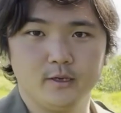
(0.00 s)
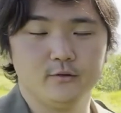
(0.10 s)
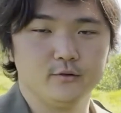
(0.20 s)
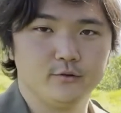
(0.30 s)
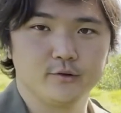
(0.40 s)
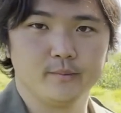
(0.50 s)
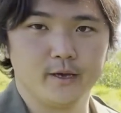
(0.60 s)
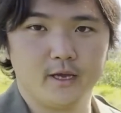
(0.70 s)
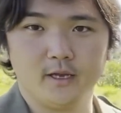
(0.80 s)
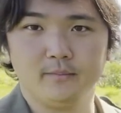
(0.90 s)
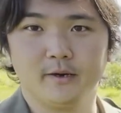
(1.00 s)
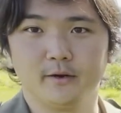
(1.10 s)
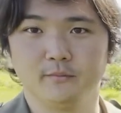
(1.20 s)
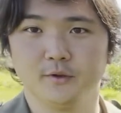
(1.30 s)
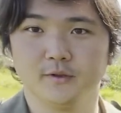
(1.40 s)
to just about any part
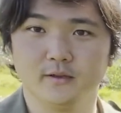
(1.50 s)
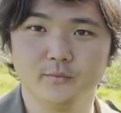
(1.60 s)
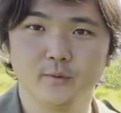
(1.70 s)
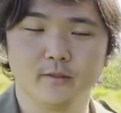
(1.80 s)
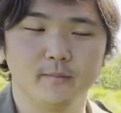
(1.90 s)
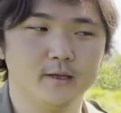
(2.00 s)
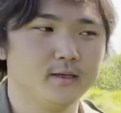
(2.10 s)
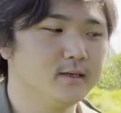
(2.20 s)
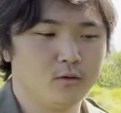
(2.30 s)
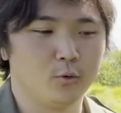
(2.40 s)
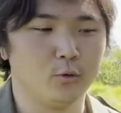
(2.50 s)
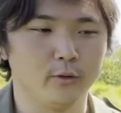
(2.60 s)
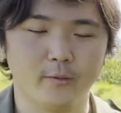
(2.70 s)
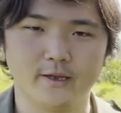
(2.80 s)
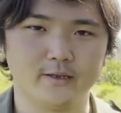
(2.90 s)
of New Zealand with me, all the
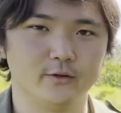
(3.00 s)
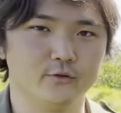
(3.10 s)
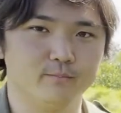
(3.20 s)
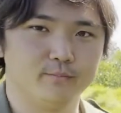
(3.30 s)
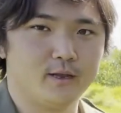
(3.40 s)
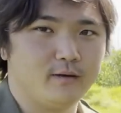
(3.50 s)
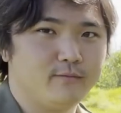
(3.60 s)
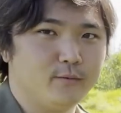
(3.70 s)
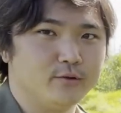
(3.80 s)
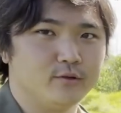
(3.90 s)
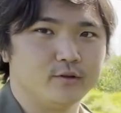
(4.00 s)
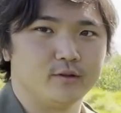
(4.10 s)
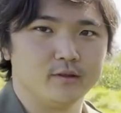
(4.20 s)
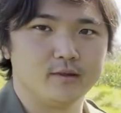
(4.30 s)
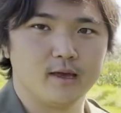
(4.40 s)
way down to Bluff, which is
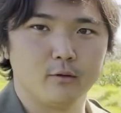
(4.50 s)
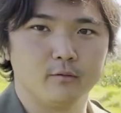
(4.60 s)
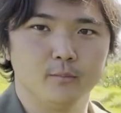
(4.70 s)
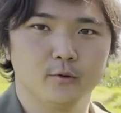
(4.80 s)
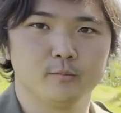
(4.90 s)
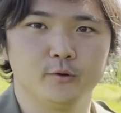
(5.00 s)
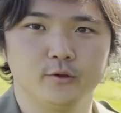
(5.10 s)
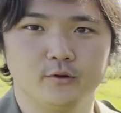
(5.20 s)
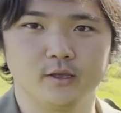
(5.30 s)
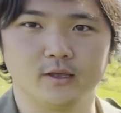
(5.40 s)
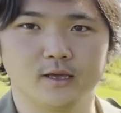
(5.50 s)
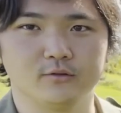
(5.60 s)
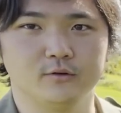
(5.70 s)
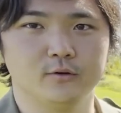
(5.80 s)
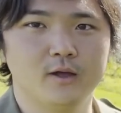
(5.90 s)
the southernmost point you can get
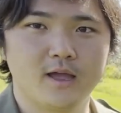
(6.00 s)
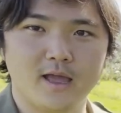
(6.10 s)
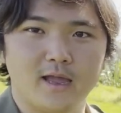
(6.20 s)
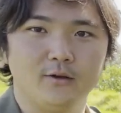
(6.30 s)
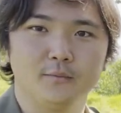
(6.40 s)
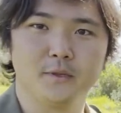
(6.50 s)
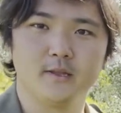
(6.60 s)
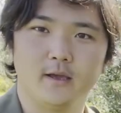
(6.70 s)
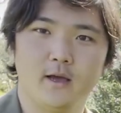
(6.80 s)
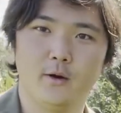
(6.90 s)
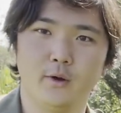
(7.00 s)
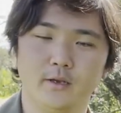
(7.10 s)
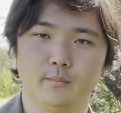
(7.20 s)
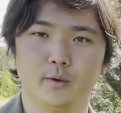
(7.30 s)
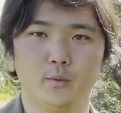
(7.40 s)
to, and up State Highway
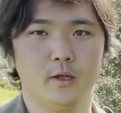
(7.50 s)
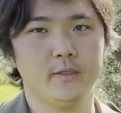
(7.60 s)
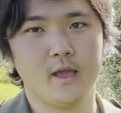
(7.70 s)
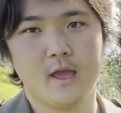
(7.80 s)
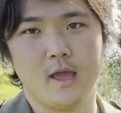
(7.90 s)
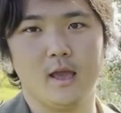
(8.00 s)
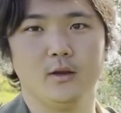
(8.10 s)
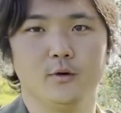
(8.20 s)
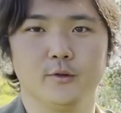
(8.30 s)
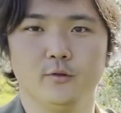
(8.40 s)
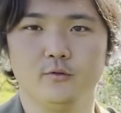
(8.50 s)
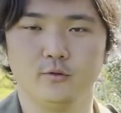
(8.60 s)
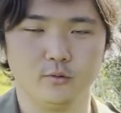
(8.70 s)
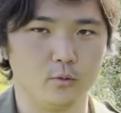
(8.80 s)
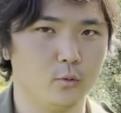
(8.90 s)
number 1, and also
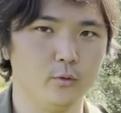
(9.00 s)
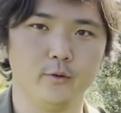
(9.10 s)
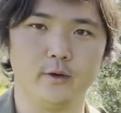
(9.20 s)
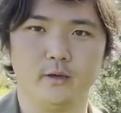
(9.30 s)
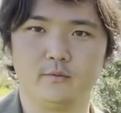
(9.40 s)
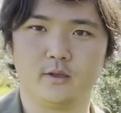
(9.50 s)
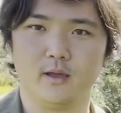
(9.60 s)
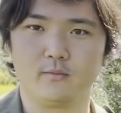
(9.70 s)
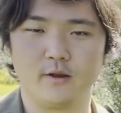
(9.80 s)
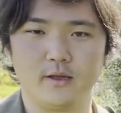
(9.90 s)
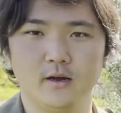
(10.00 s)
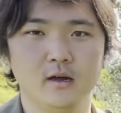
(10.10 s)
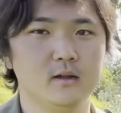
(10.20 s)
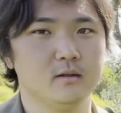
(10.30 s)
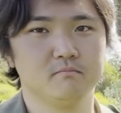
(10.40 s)
to all the way up to Cape Reinga,
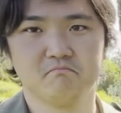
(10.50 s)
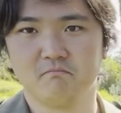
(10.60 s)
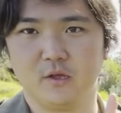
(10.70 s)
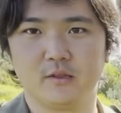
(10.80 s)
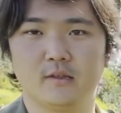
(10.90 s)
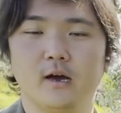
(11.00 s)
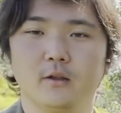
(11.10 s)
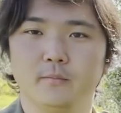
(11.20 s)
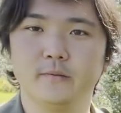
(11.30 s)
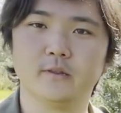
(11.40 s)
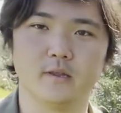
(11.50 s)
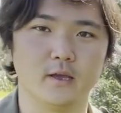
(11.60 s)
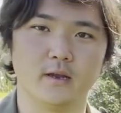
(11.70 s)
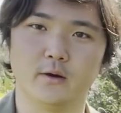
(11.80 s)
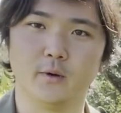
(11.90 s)
the start up
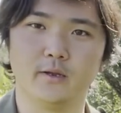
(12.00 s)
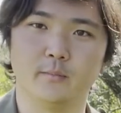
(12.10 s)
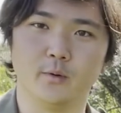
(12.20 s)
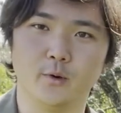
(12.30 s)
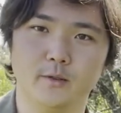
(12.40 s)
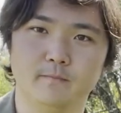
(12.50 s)
State Highway number 1.